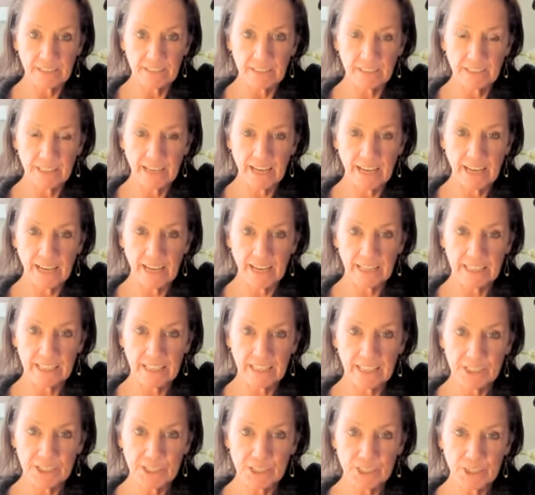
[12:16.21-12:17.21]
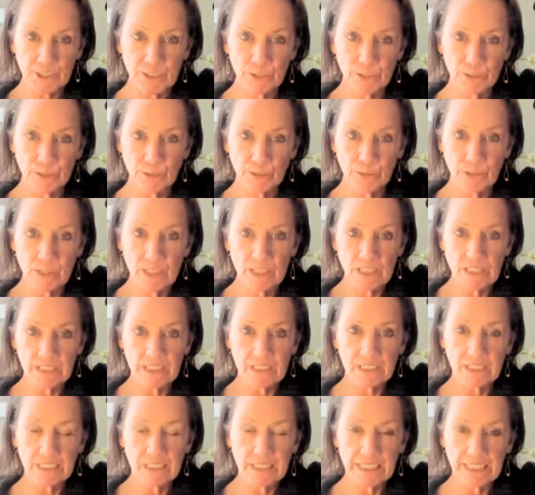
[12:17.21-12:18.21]
The head gets to
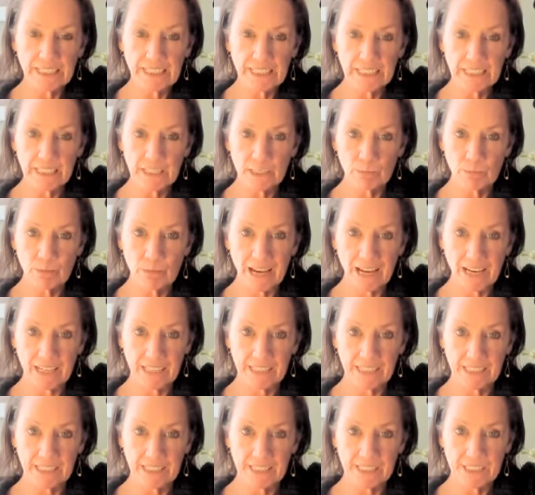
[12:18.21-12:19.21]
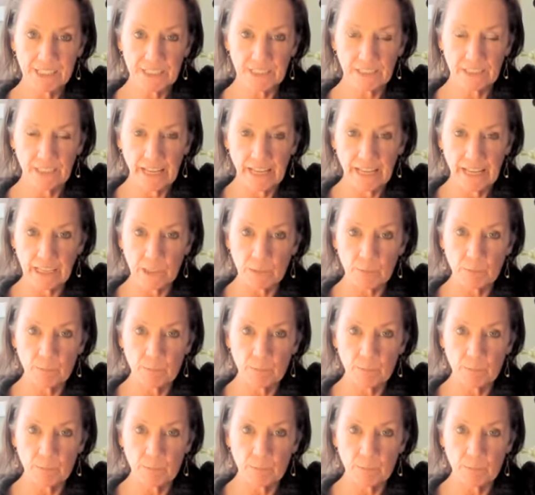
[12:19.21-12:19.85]
lead the body into length,